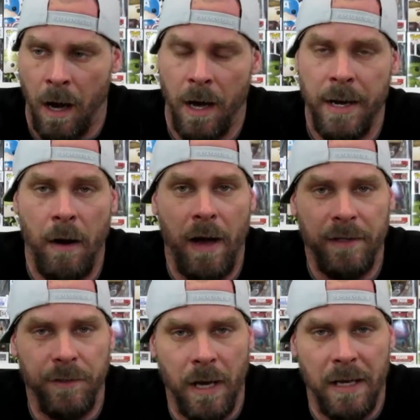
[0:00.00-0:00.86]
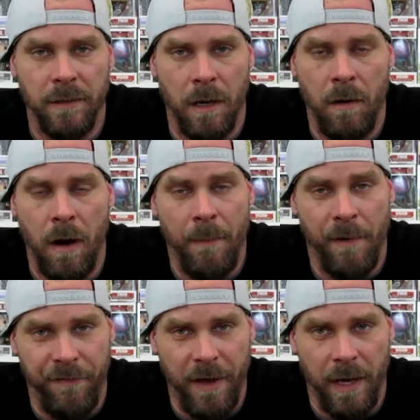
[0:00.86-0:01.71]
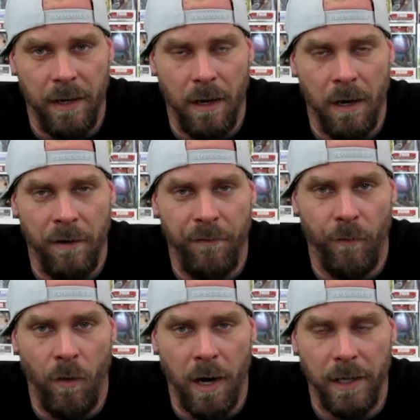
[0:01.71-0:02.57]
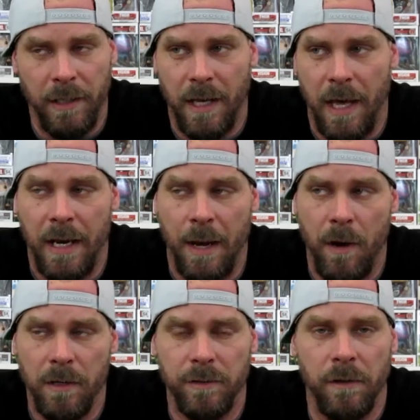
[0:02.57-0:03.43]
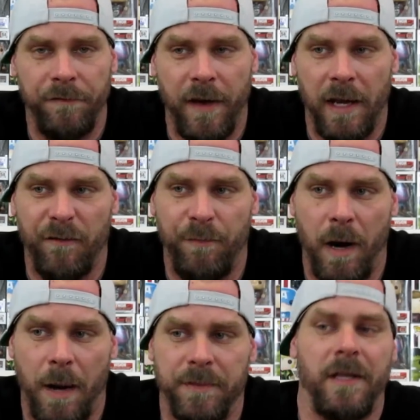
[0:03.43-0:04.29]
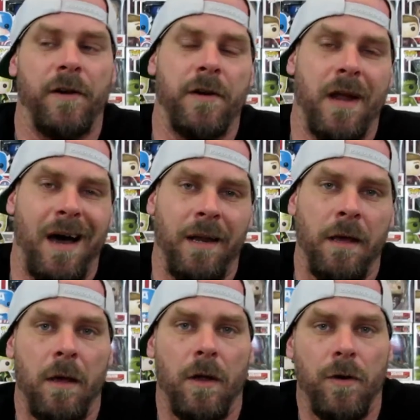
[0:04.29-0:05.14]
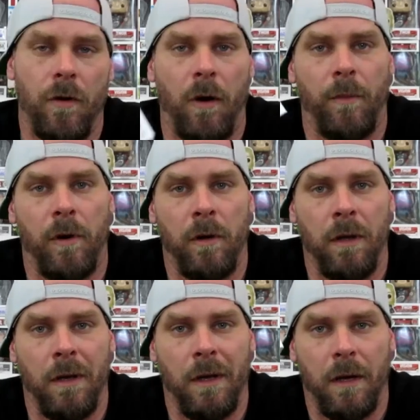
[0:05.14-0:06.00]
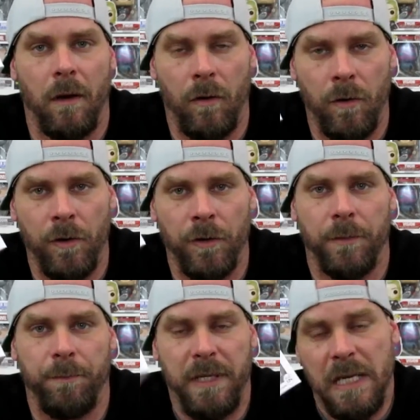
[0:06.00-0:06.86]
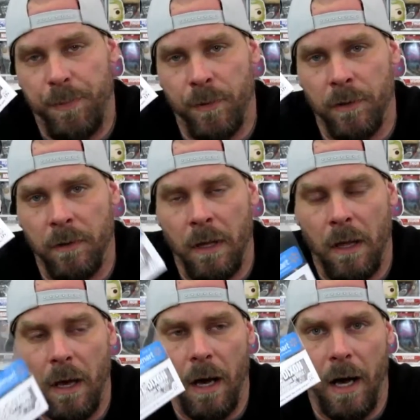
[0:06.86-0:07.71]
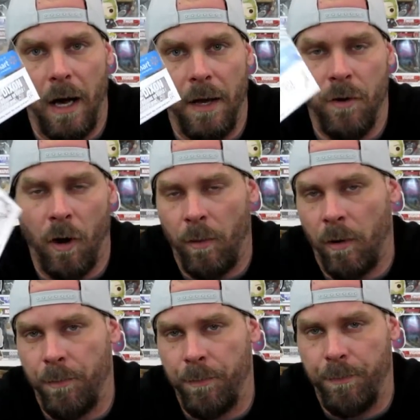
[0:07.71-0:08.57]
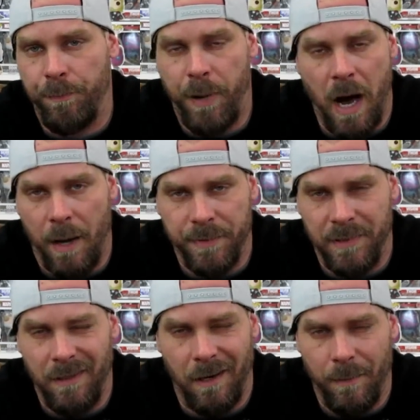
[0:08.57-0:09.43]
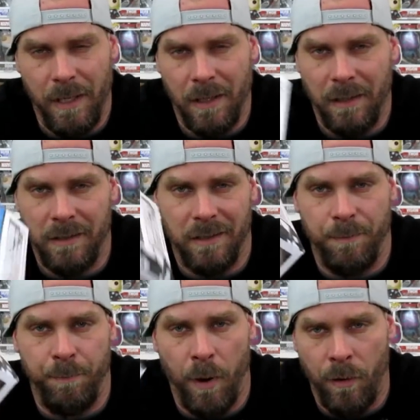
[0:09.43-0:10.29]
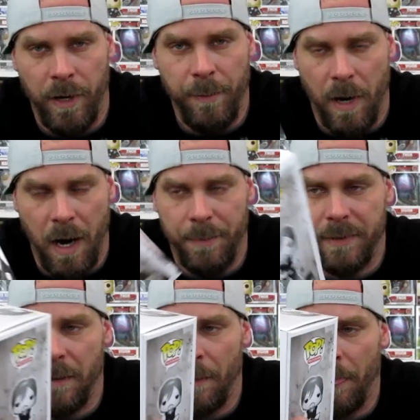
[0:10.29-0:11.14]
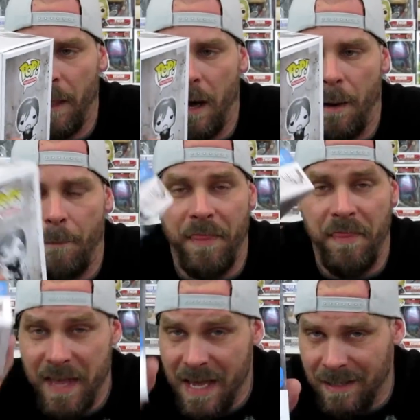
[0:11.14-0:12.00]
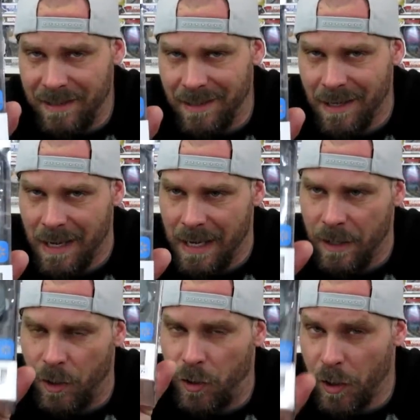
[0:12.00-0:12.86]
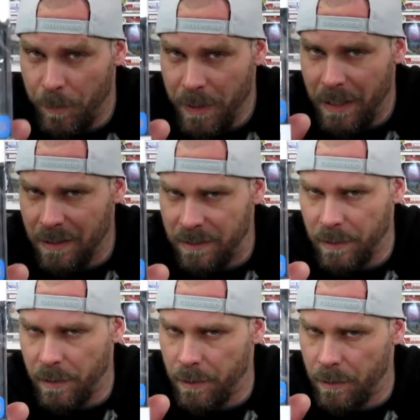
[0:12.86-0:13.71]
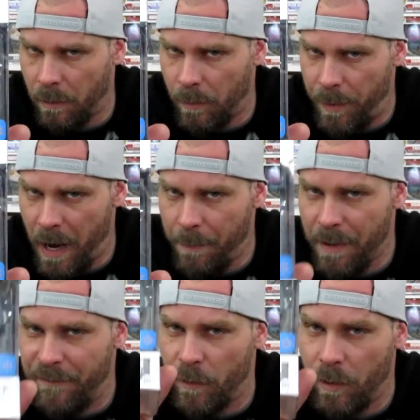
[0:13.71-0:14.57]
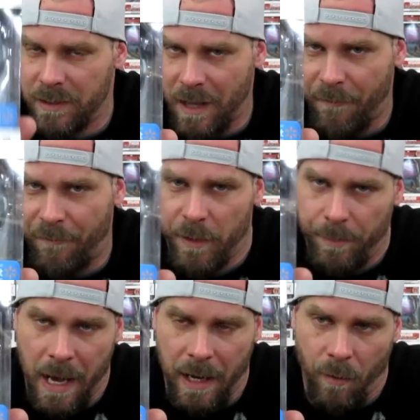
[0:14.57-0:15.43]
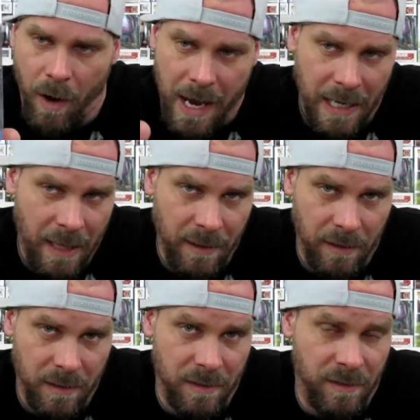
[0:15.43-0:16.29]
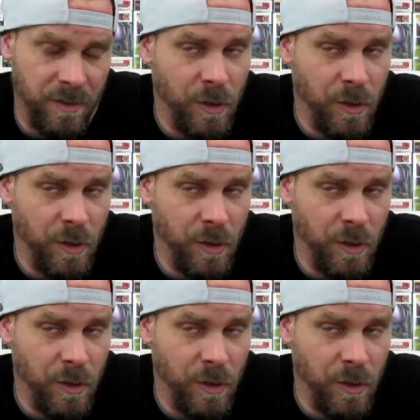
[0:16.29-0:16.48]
Now, as you guys know, I'm a fan of Walking Dead, and I'm also a fan of pops that are not normal old people, normal pops, you know what I mean? Like just boring pops. But this could be considered a normal pop if it was not for the black and white. And I think this is